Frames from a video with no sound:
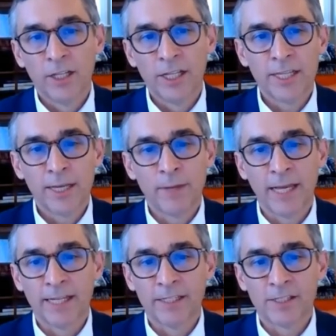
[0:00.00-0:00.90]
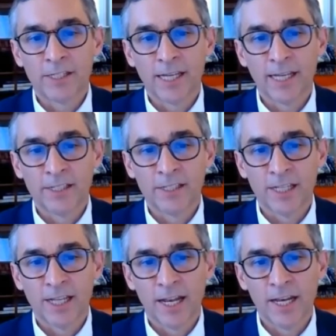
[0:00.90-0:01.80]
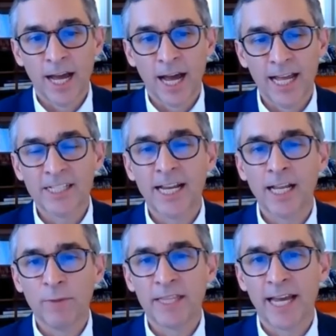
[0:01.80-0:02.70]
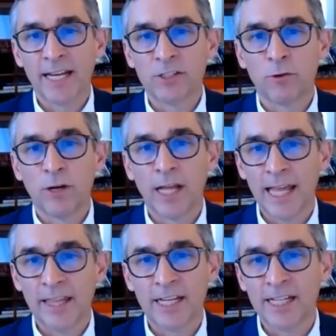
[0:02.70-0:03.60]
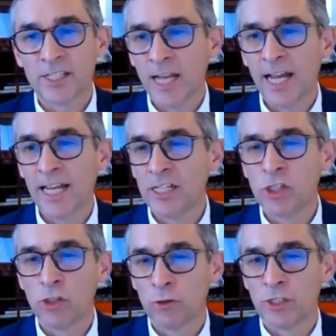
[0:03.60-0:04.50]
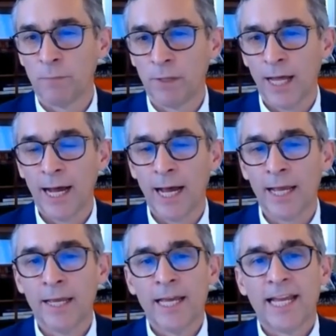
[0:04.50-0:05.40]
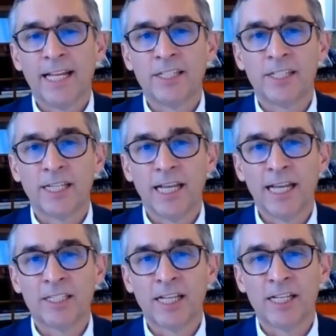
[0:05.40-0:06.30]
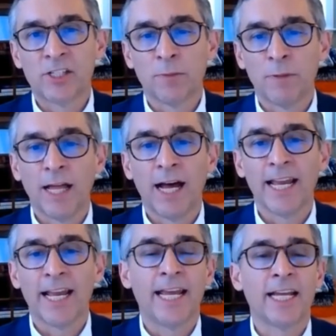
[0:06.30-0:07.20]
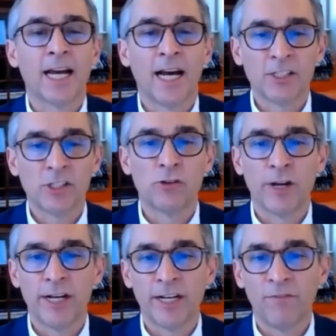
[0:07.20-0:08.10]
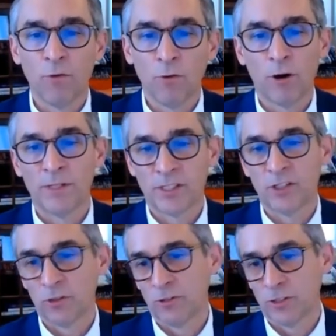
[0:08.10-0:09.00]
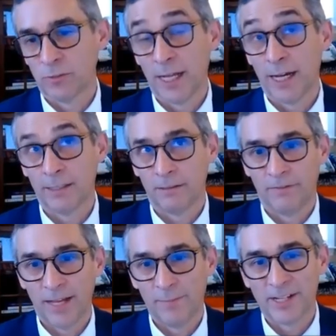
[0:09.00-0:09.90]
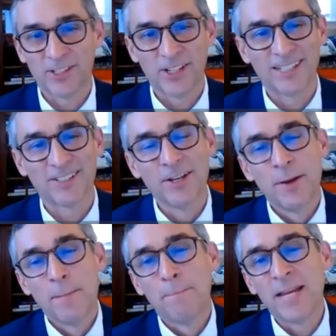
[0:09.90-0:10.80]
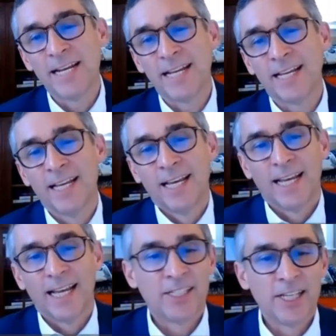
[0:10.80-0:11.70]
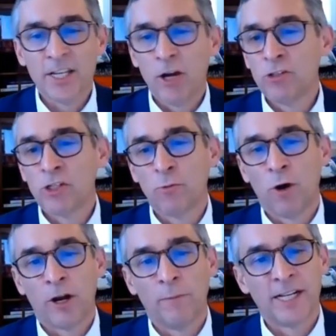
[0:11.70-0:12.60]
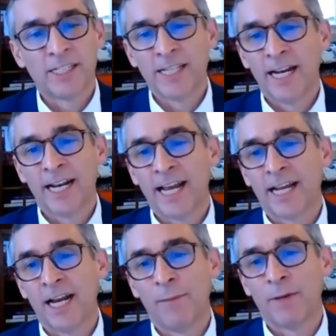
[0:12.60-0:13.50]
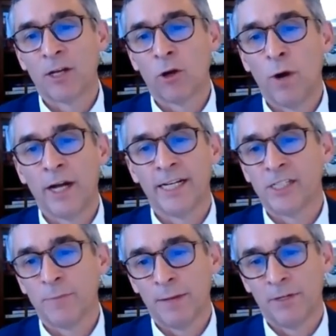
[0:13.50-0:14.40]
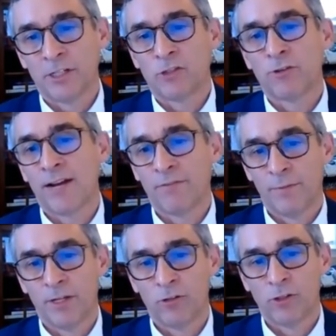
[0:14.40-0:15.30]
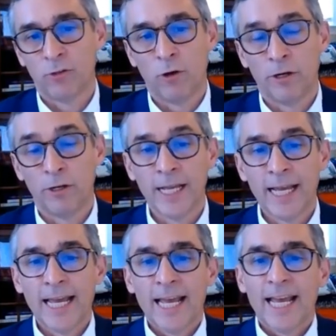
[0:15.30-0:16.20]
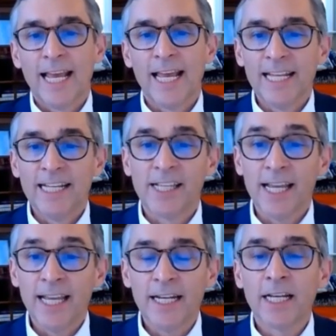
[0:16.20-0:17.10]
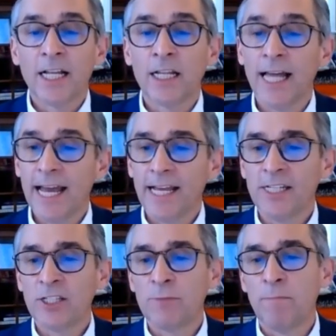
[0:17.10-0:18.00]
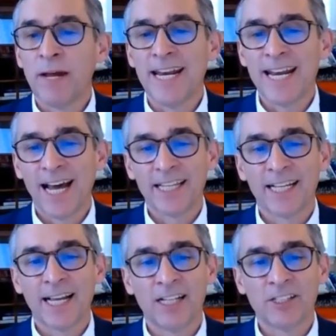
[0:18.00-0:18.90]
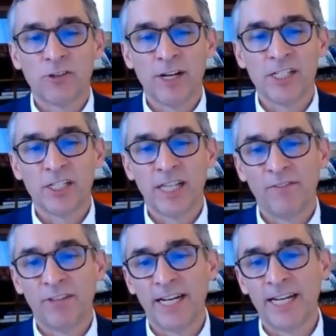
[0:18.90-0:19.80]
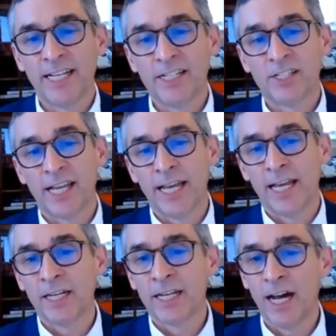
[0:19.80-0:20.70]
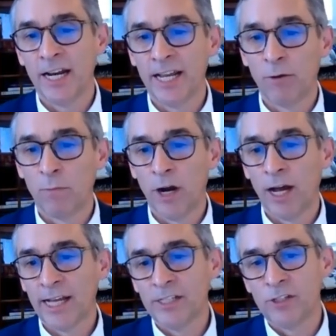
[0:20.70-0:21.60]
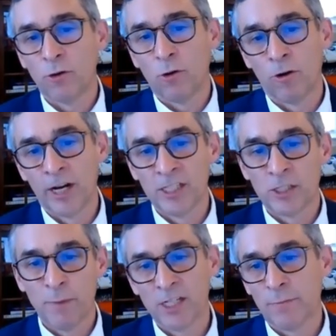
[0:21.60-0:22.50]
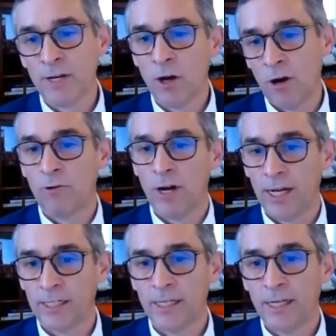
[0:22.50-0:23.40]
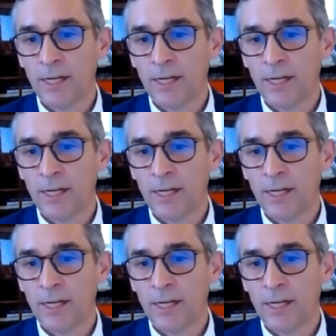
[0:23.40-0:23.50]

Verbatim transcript: lithium is is not is an element that is it's not in short supply. It's it's it's supply in a concentrated form is in short supply, if that makes sense. Meaning it's in the ocean water, but it's not at economic quantities to be able to extract from the ocean water. It is in clays, but not at the concentration level that it is in continental brines or in spodumene hard rock.